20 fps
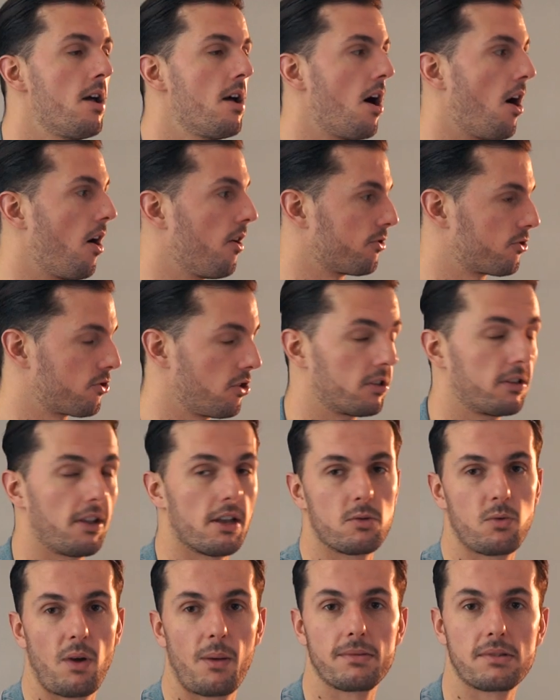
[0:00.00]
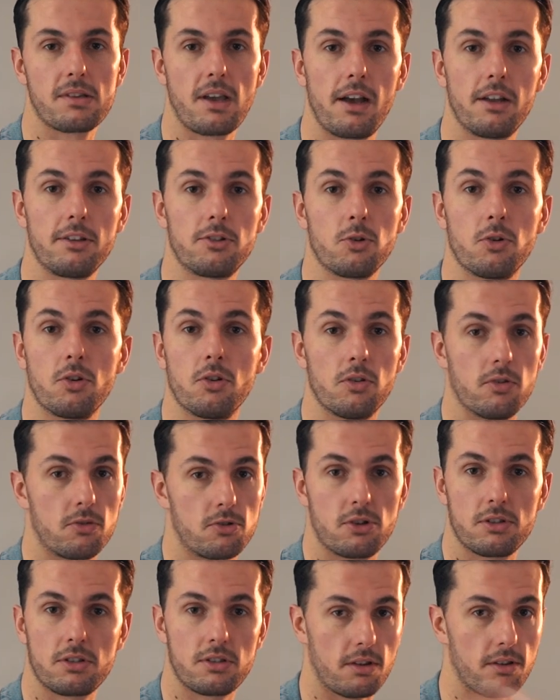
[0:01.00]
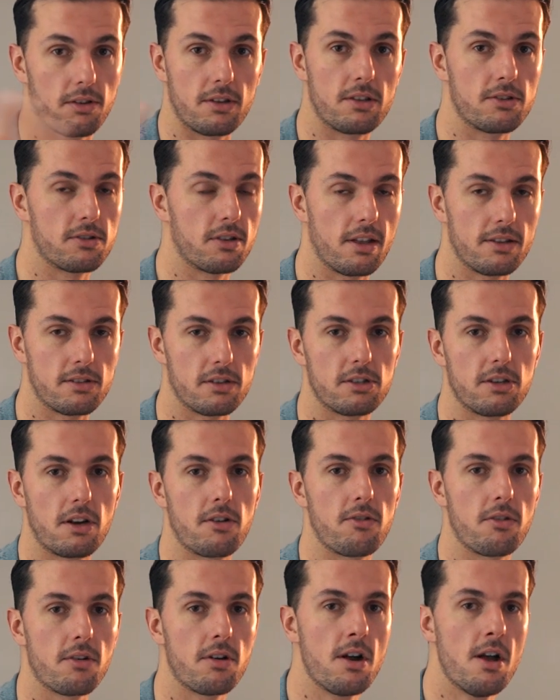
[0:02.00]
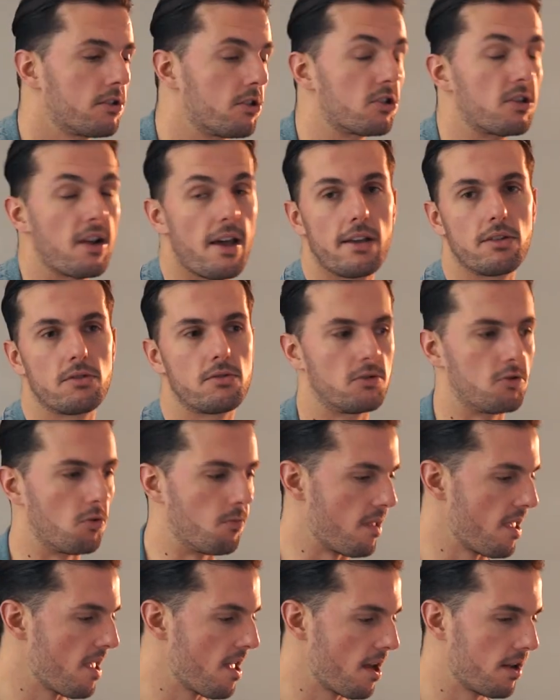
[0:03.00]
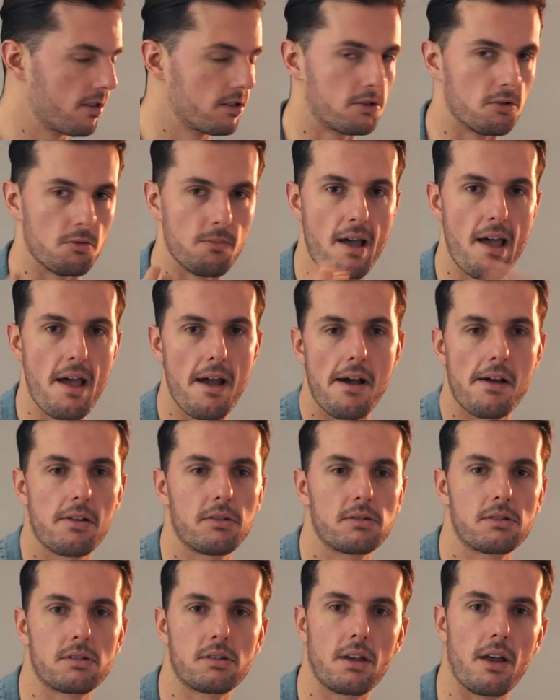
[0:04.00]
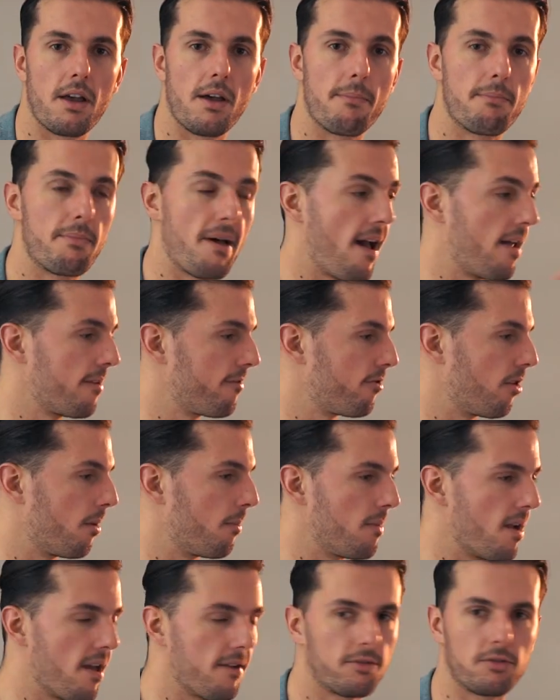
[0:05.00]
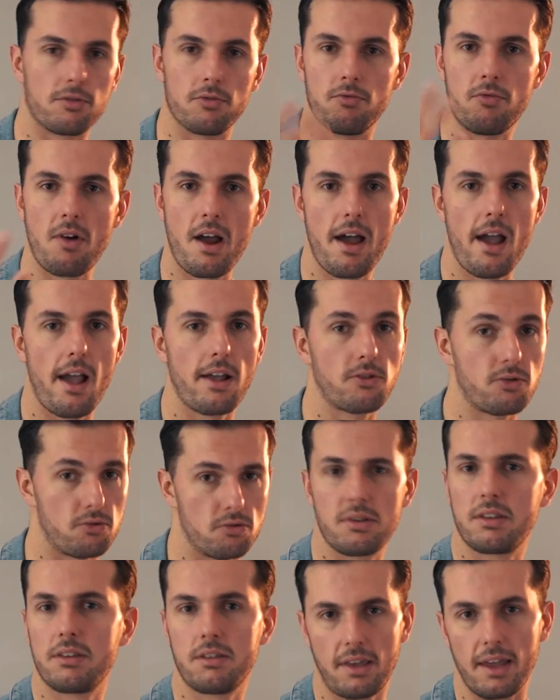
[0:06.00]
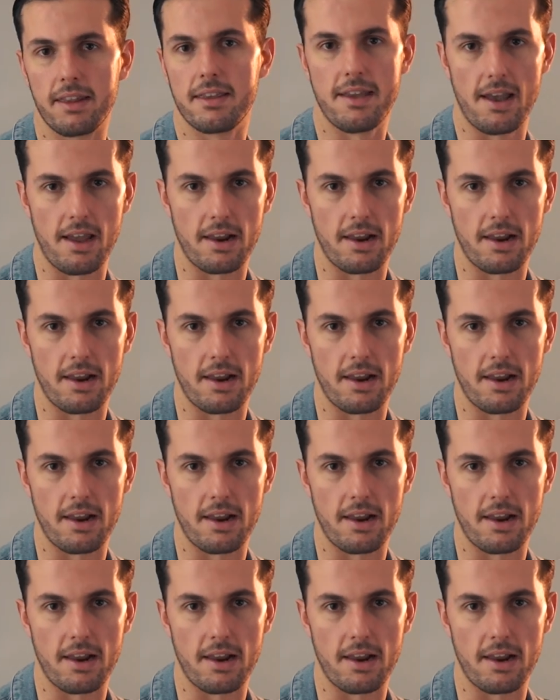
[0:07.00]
on Chung Dha's website or just on the internet in general, such as zoom in, zoom out, pan from left to right, you get the